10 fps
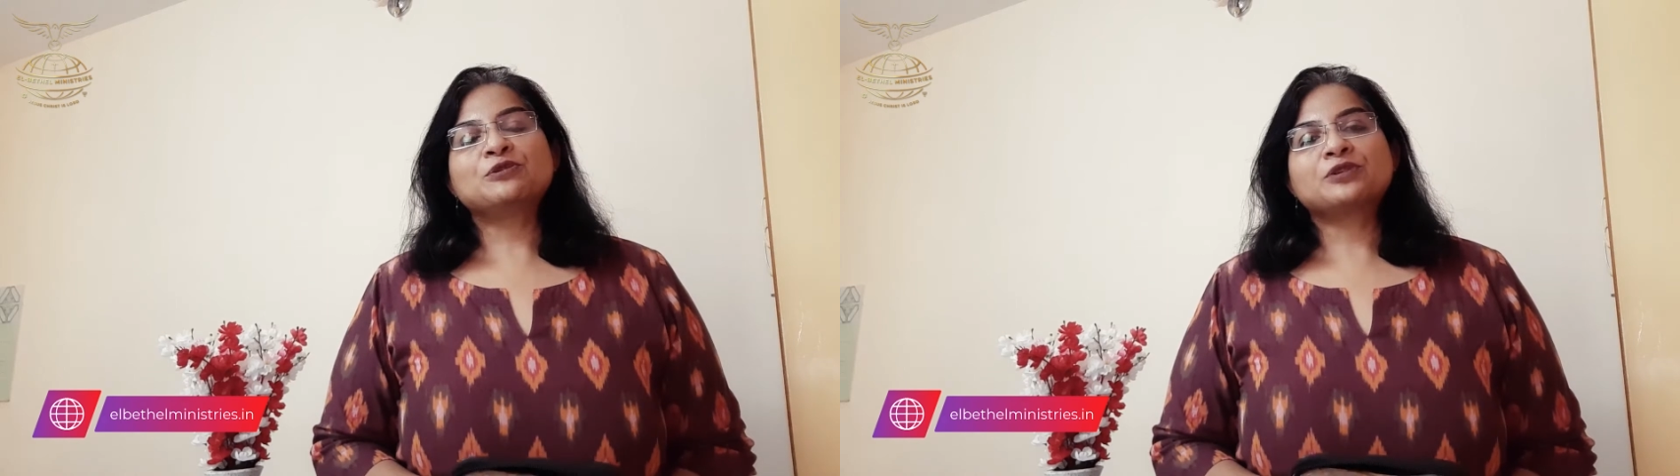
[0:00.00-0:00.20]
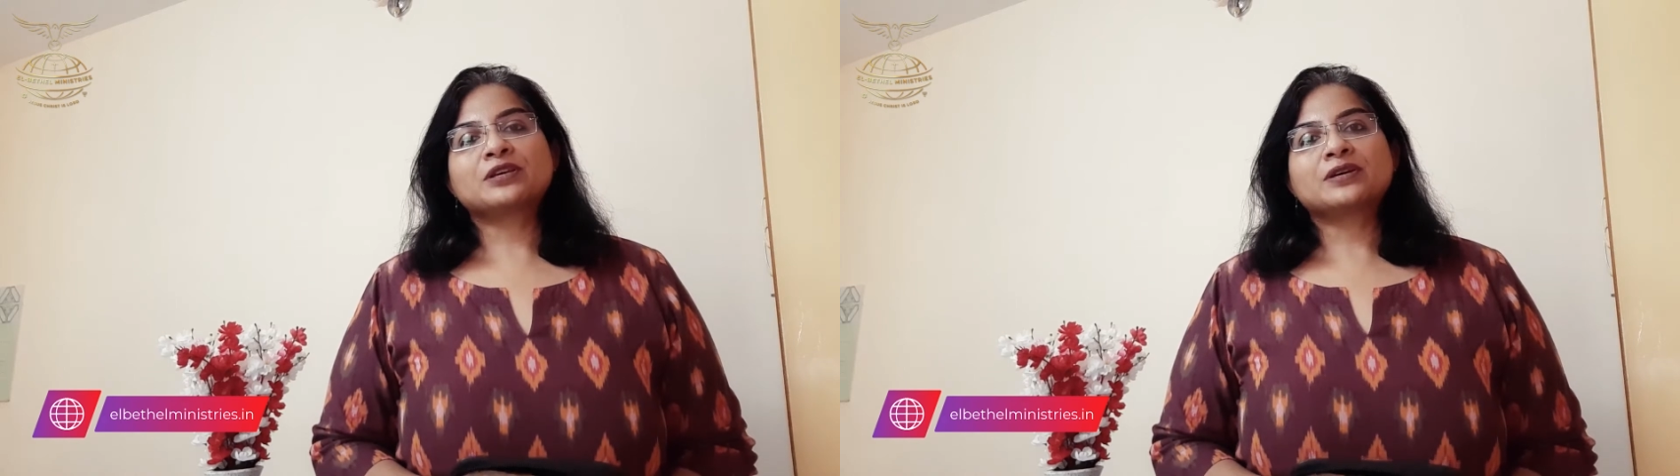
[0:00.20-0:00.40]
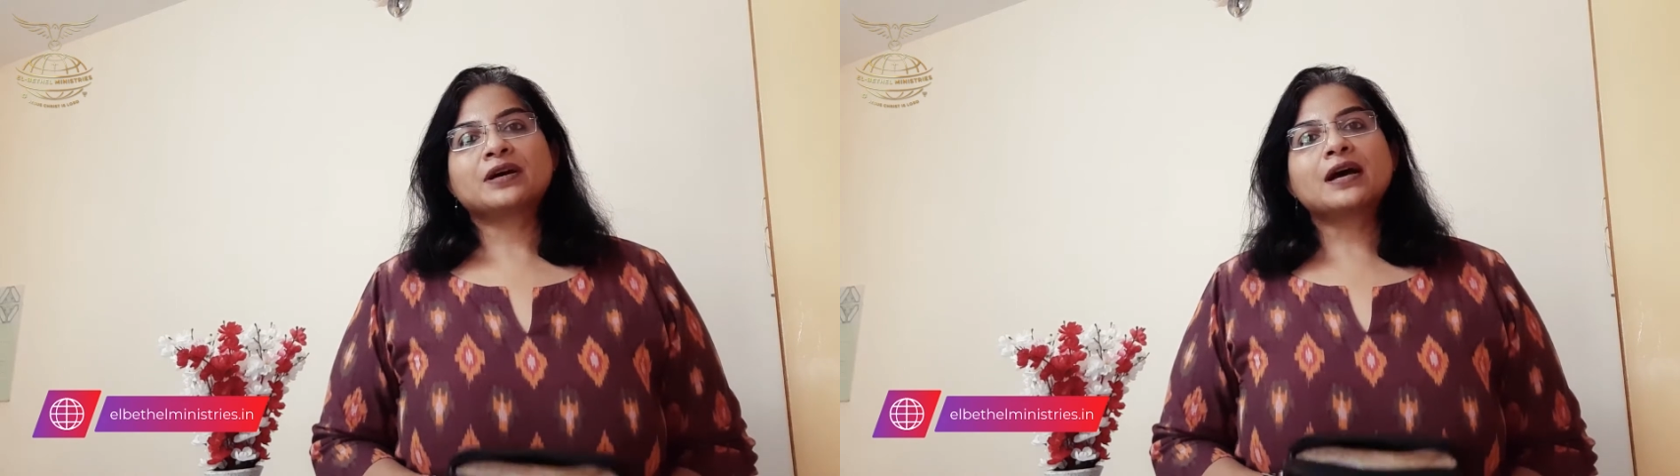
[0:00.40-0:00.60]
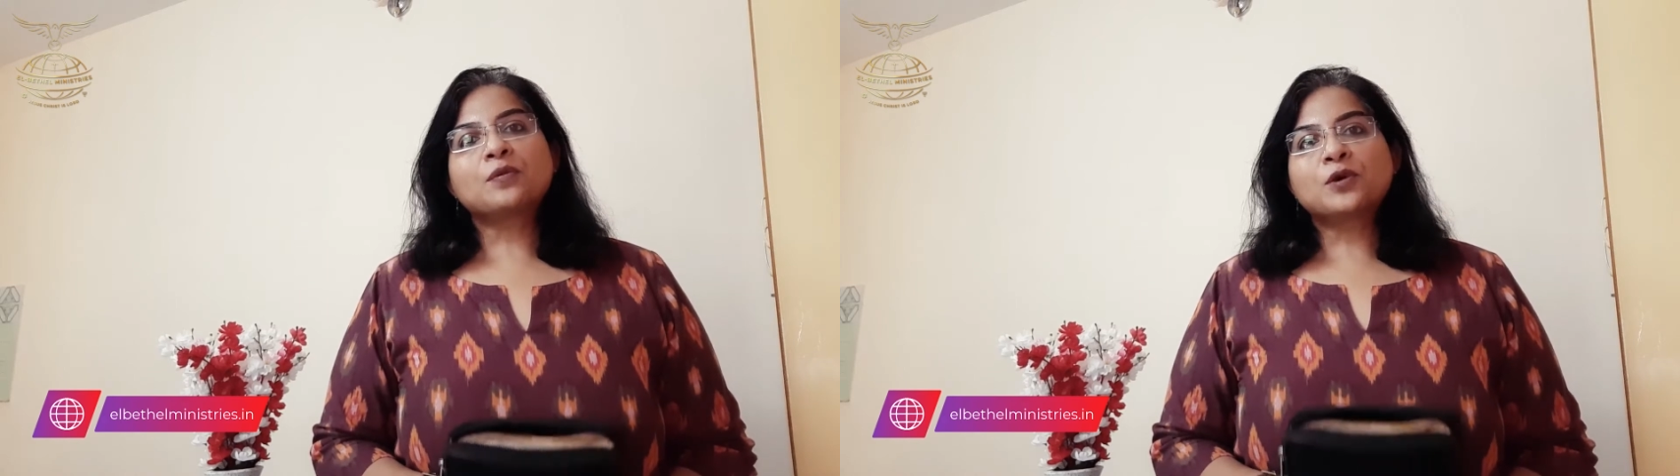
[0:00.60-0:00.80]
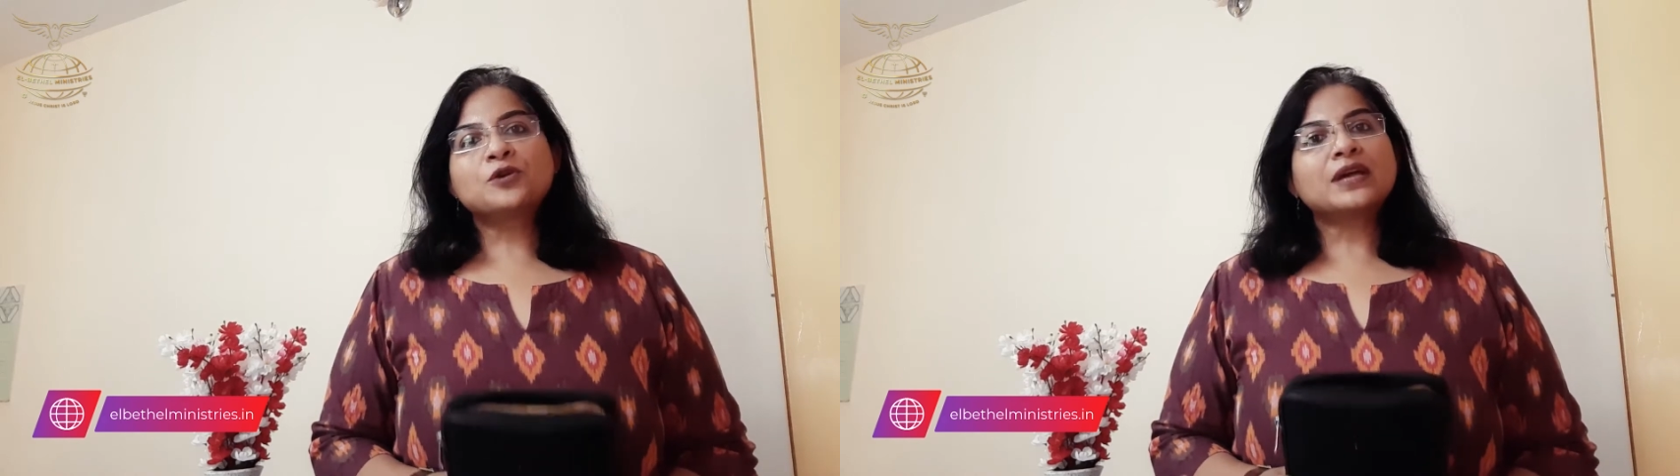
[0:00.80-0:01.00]
year, I
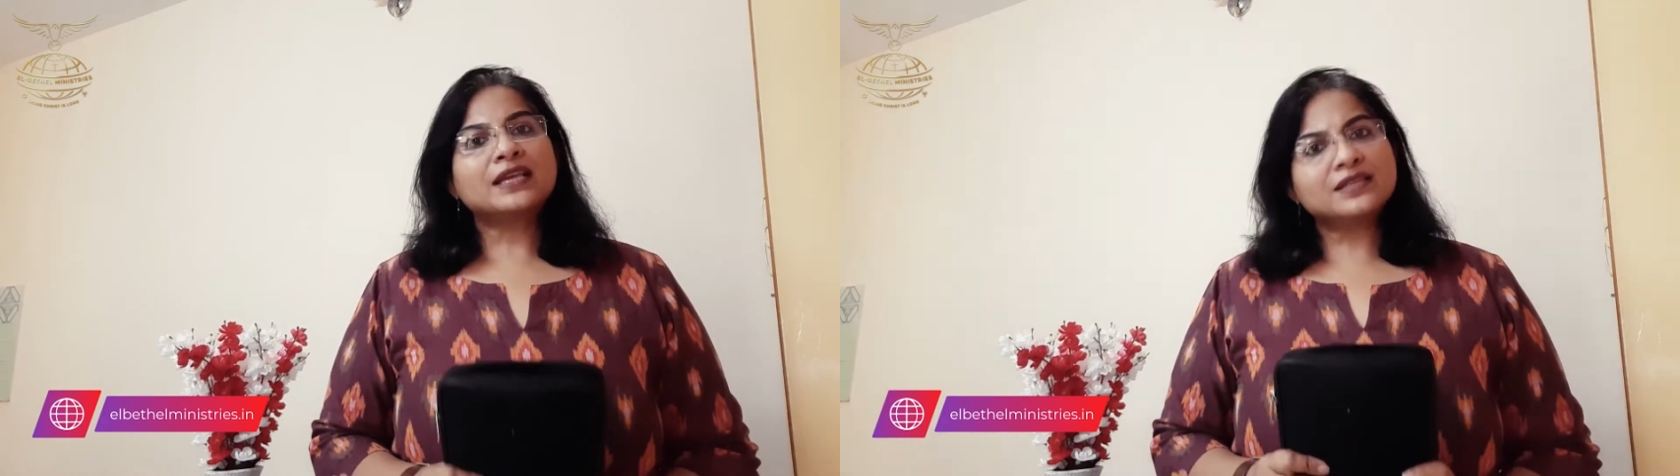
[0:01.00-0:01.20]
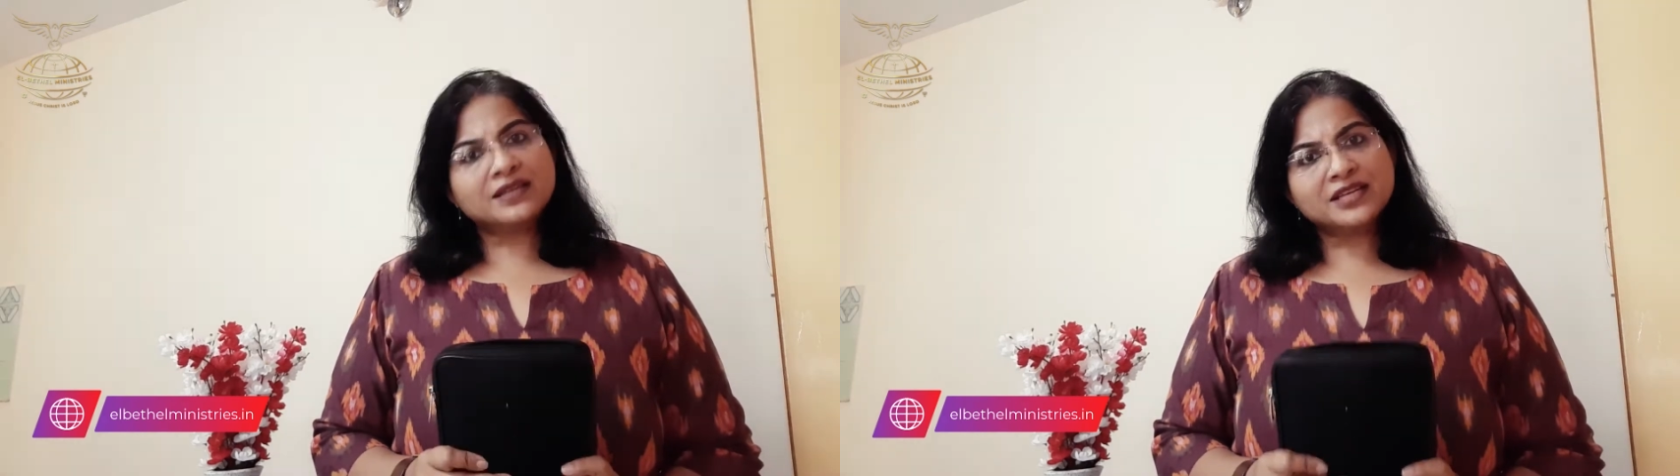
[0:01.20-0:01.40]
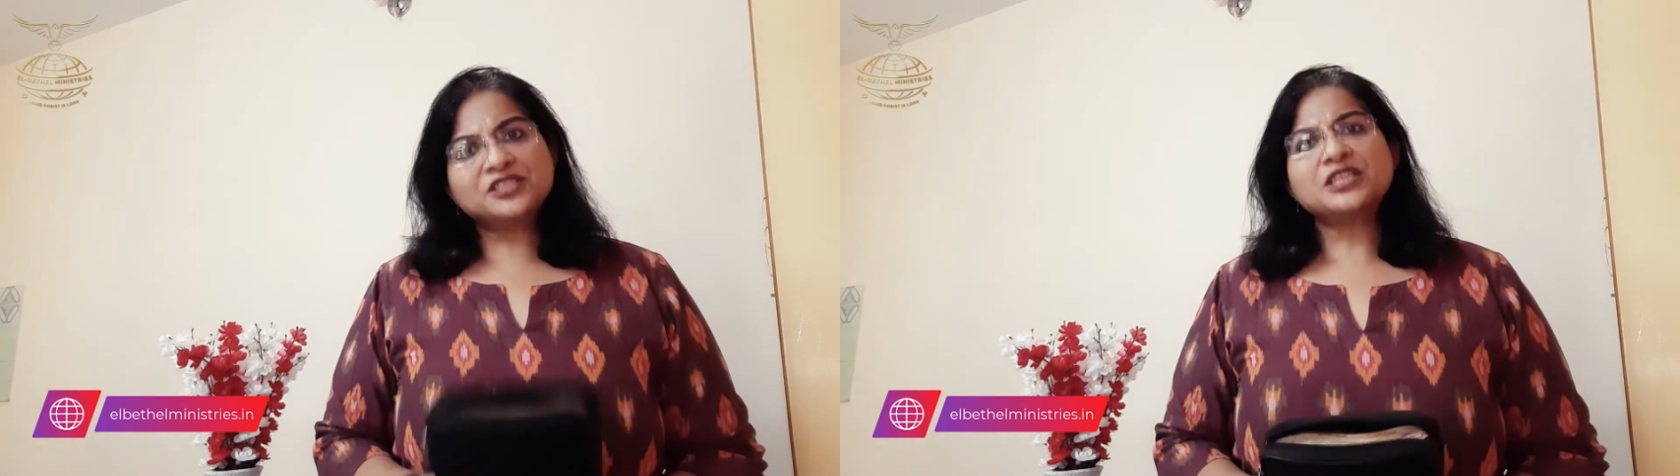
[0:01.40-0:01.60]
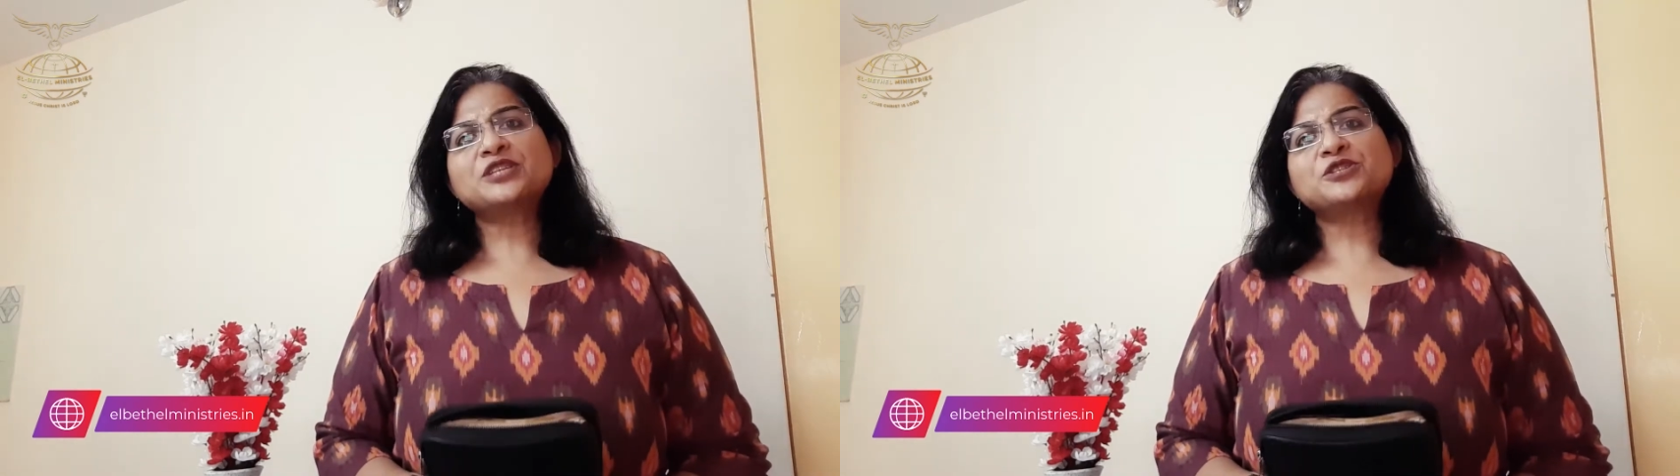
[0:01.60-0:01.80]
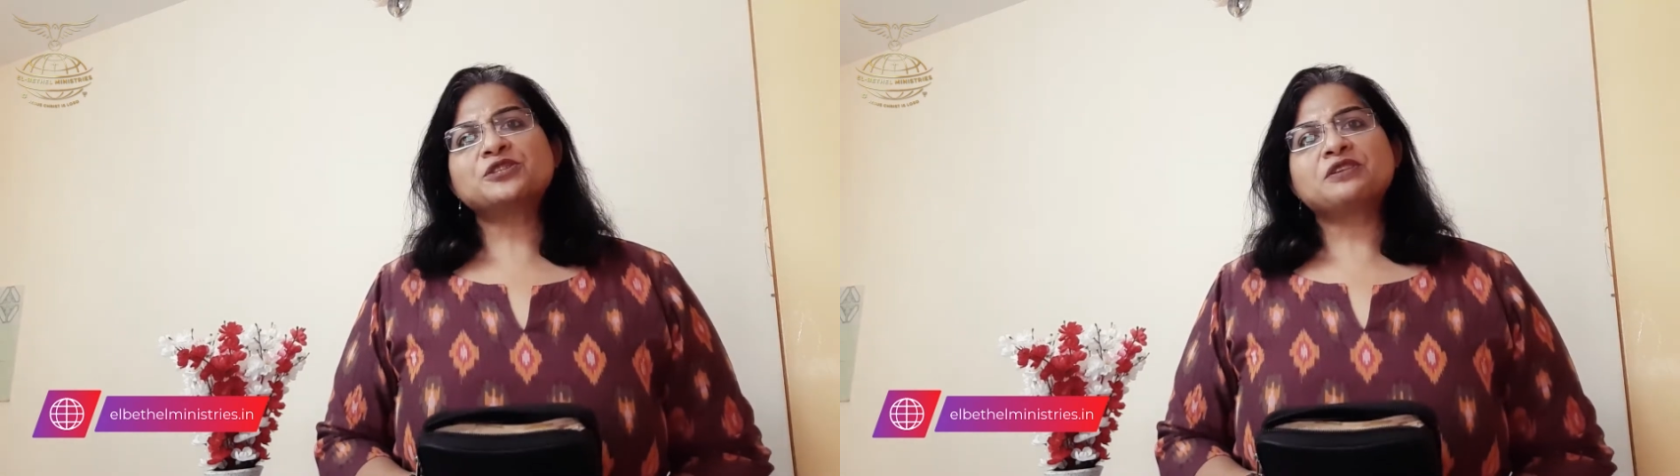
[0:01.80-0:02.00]
want to encourage
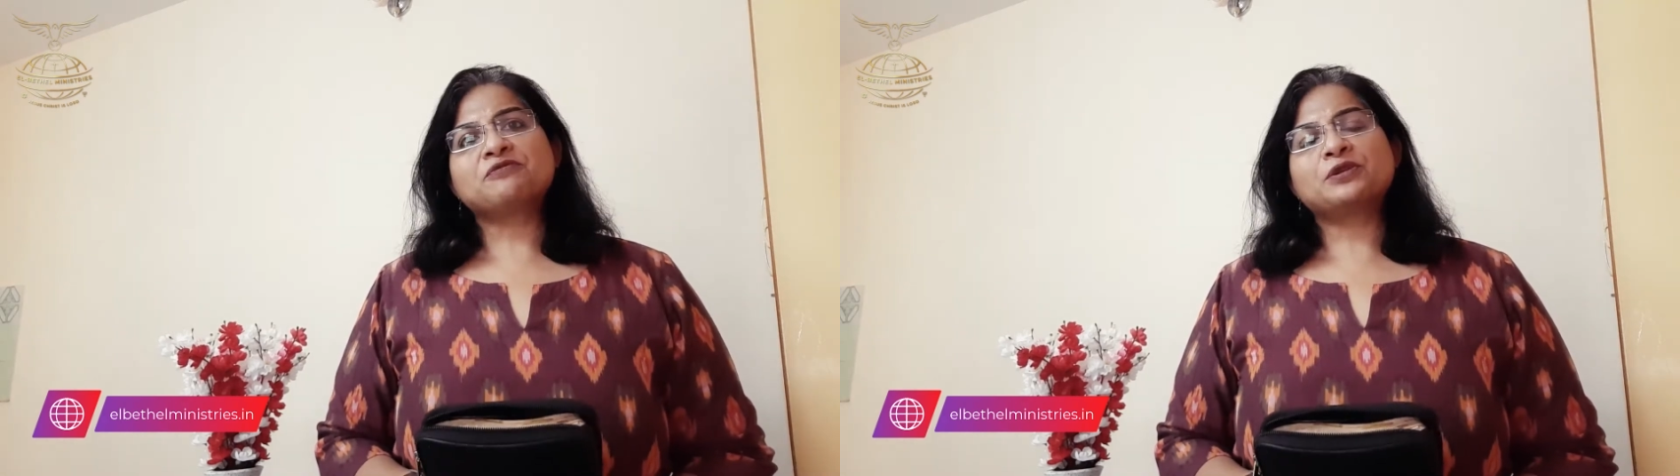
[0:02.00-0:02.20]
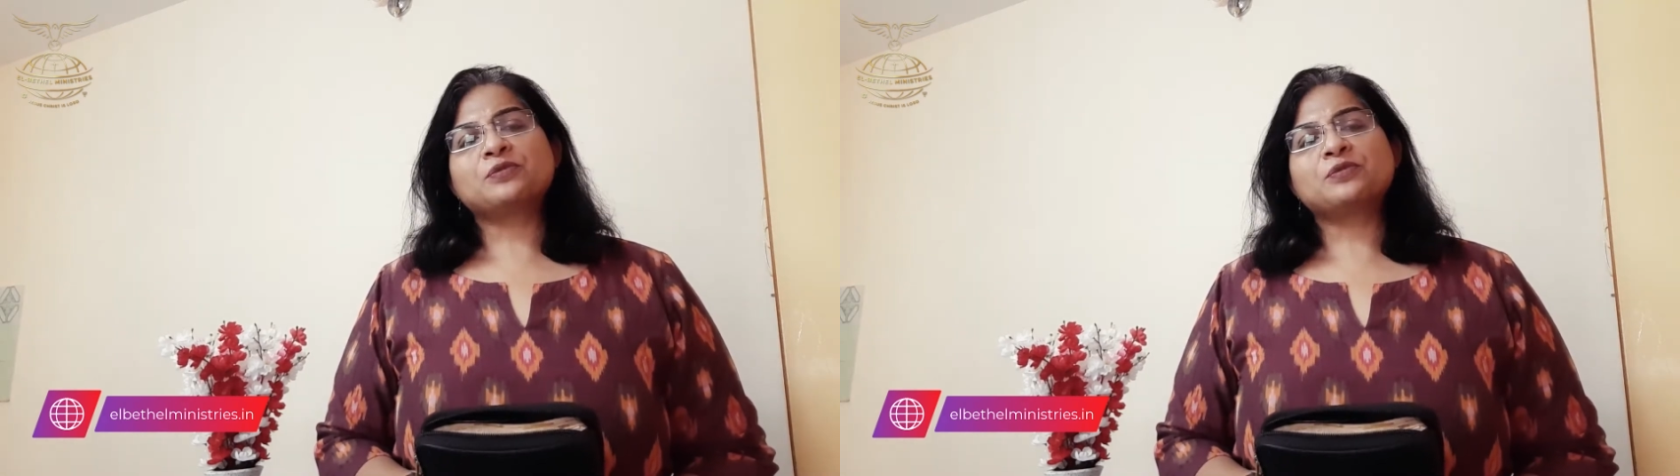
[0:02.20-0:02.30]
each and every